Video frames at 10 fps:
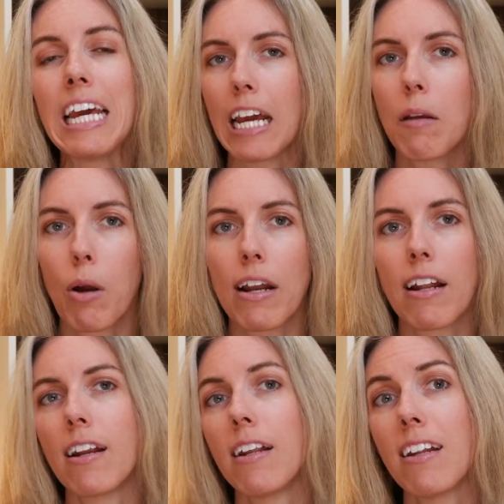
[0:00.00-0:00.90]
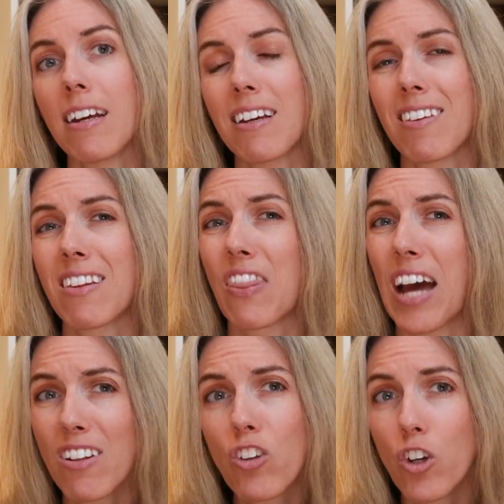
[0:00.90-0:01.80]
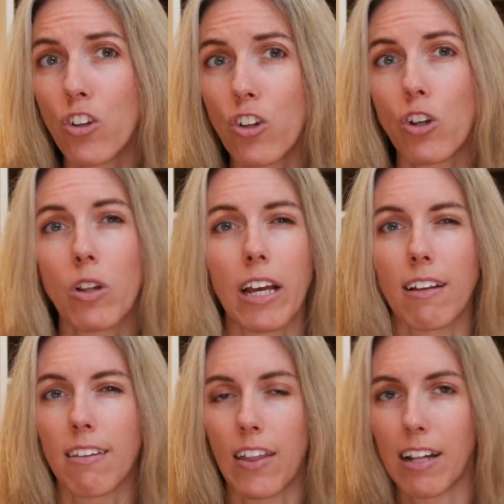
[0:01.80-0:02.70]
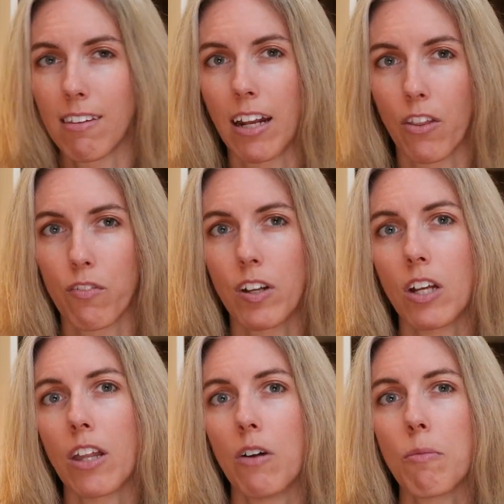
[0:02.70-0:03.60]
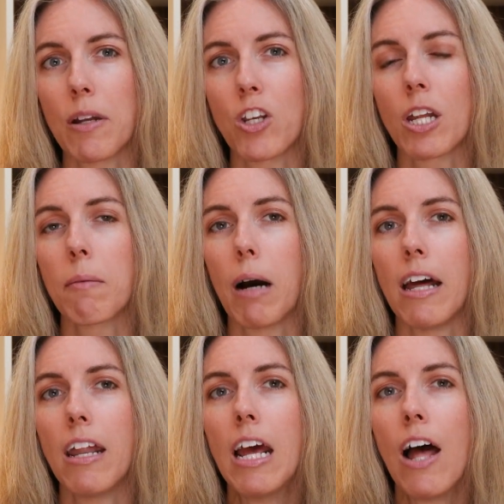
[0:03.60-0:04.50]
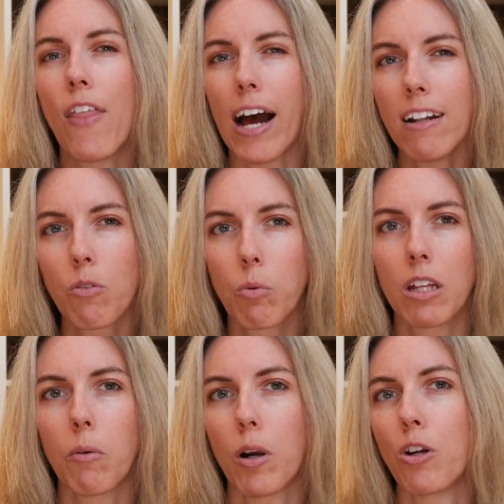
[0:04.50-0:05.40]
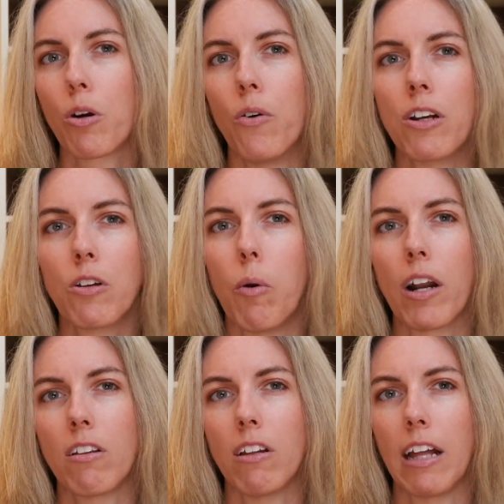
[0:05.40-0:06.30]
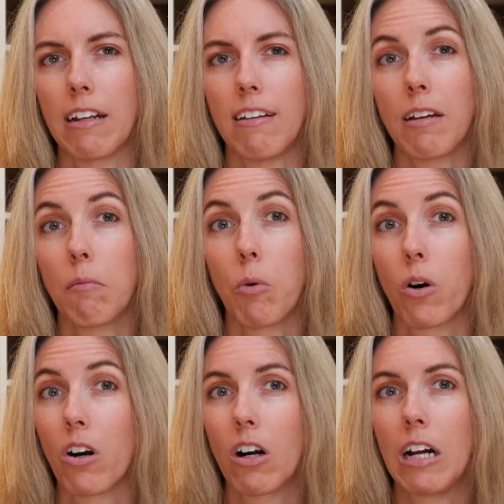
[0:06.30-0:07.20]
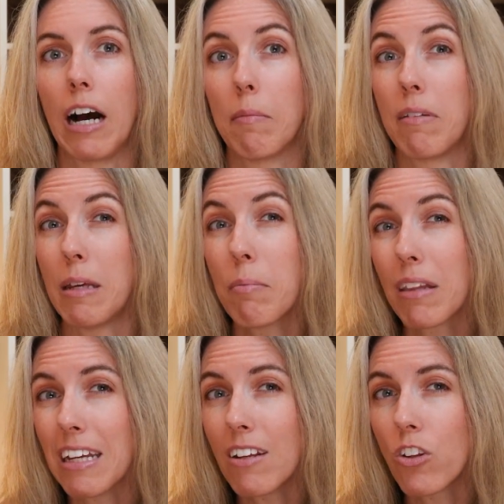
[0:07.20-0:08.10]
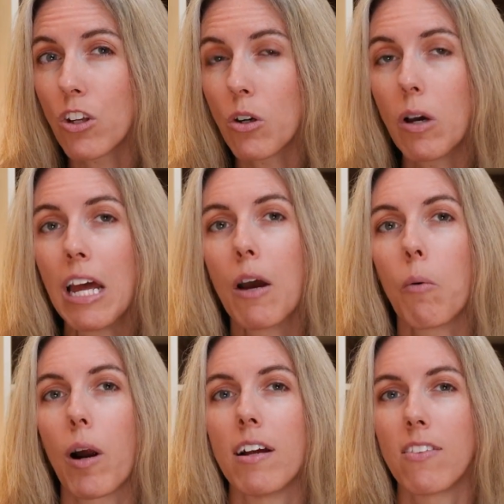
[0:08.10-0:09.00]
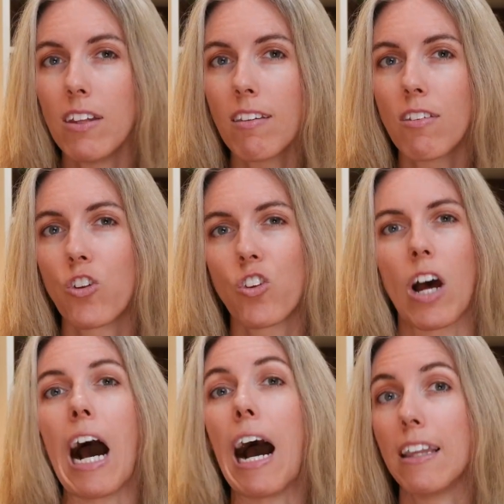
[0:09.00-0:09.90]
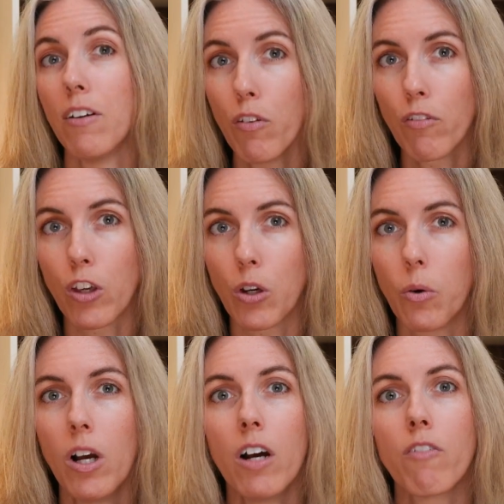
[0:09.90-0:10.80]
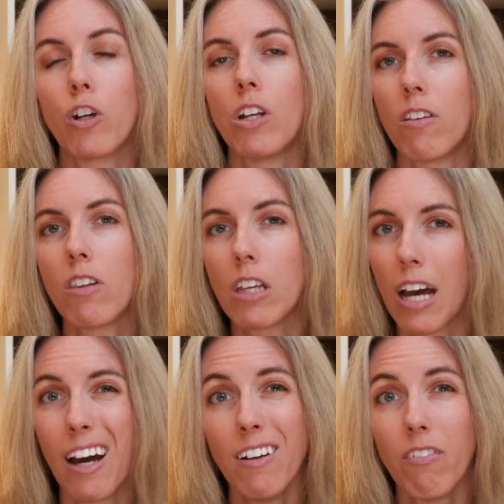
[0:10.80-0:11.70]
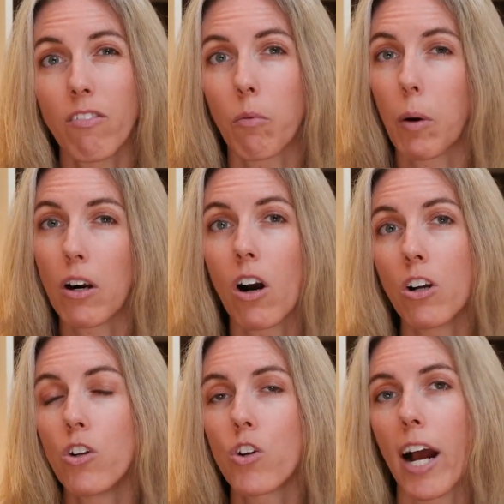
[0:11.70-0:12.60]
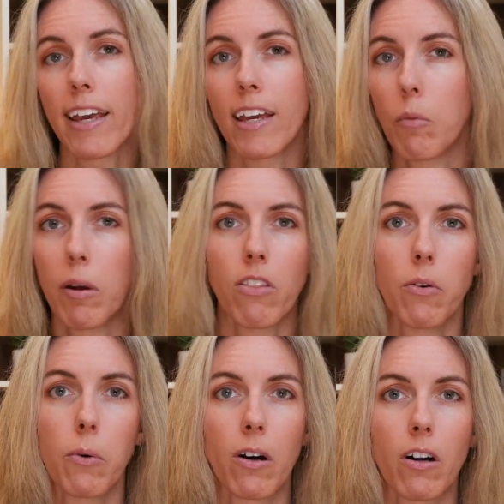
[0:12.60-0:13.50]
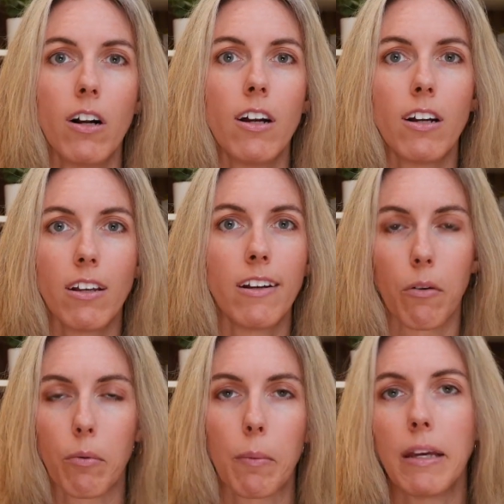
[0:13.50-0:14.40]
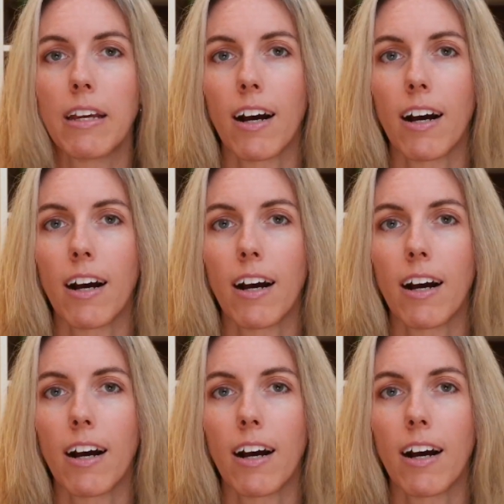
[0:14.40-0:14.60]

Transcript: In brand analytics, that's good too. Like I said, that's that other video that I was mentioning, but that's really where you're going to want to dig more deeply into. Whereas this is just a high level view for you to see kind of where are you tracking with your repeat